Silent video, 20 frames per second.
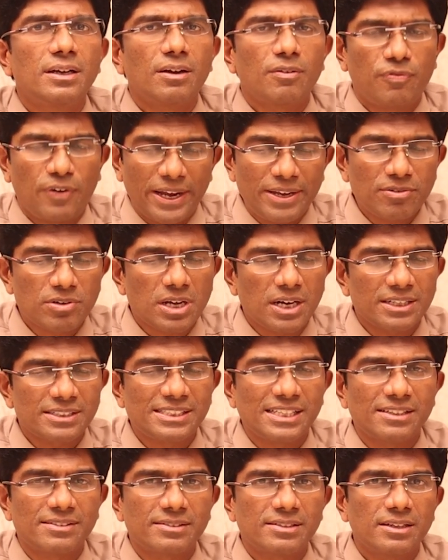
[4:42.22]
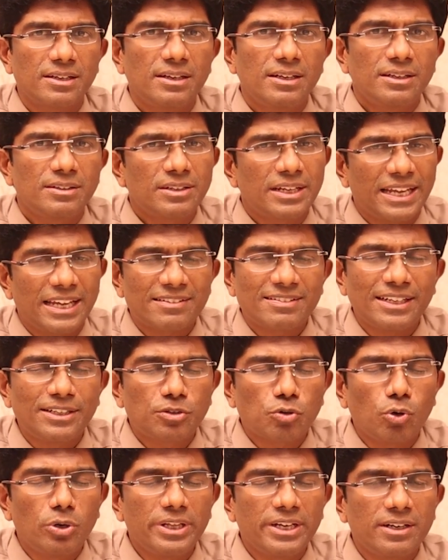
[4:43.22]
5 causes, as I
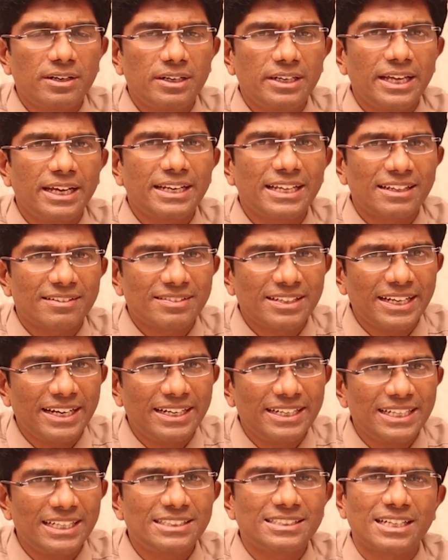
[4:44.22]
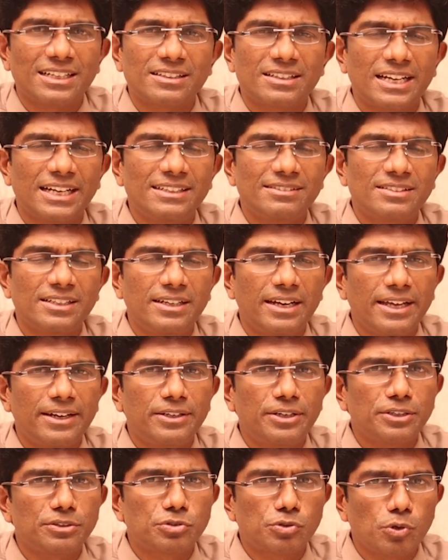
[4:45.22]
told you earlier, SIADH and thiazide
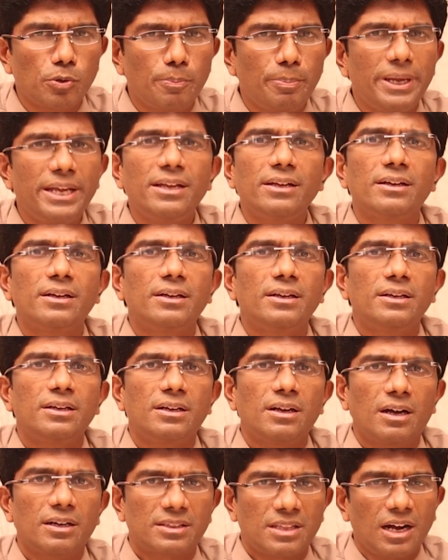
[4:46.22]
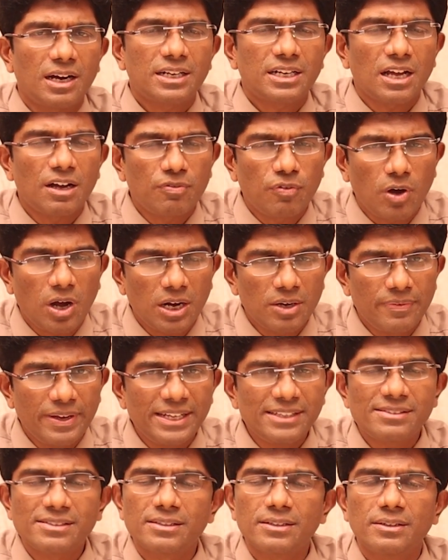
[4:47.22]
diuretic should be thought of
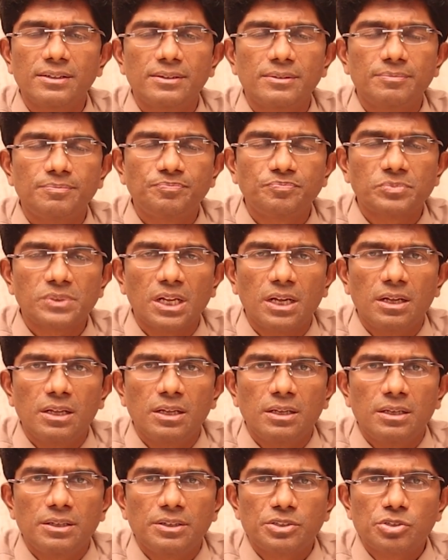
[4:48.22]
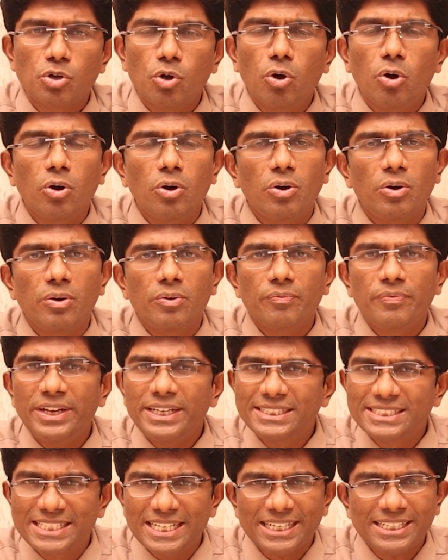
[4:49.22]
always. So,
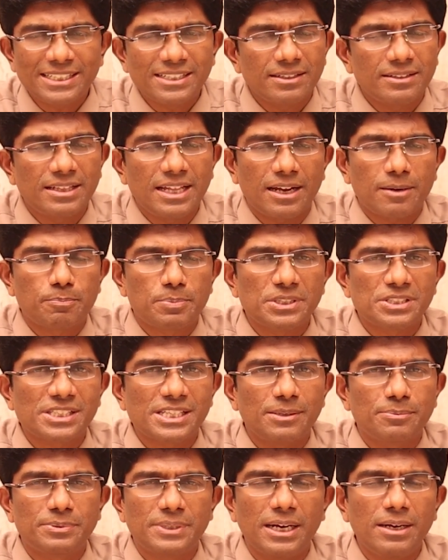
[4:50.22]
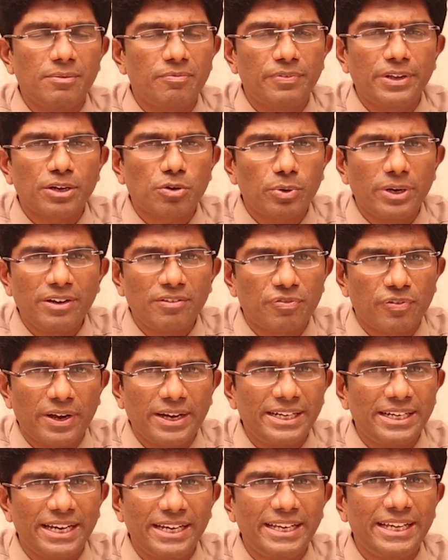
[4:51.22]
we checked their prescription, we couldn't
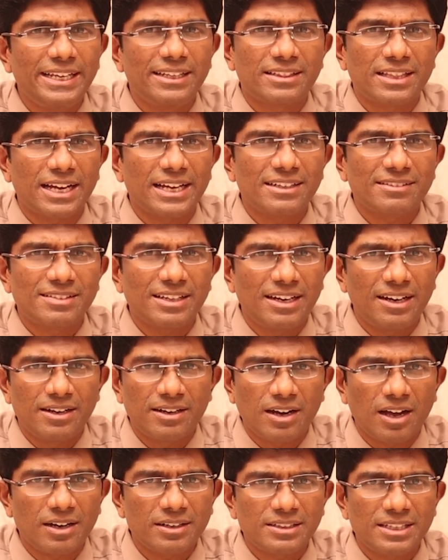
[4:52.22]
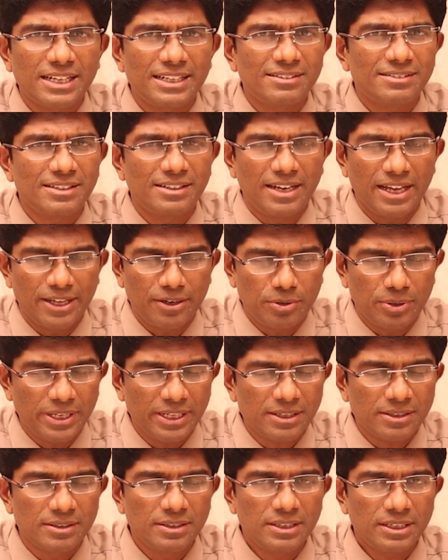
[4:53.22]
find any thiazide and non-thiazide
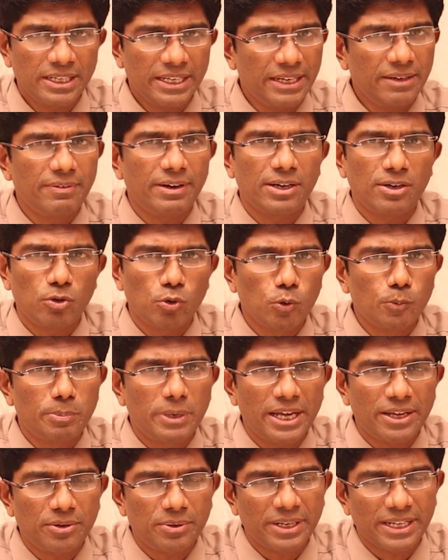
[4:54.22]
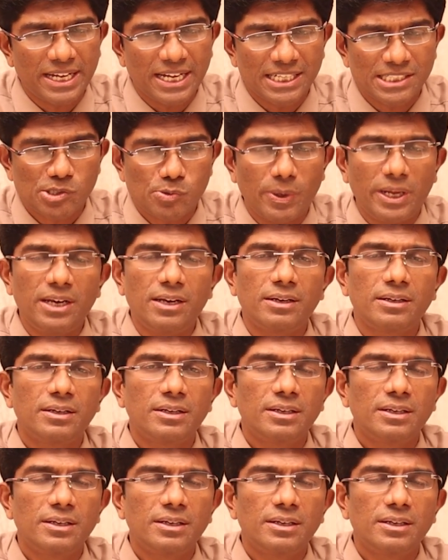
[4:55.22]
diuretic, even loop diuretic as well.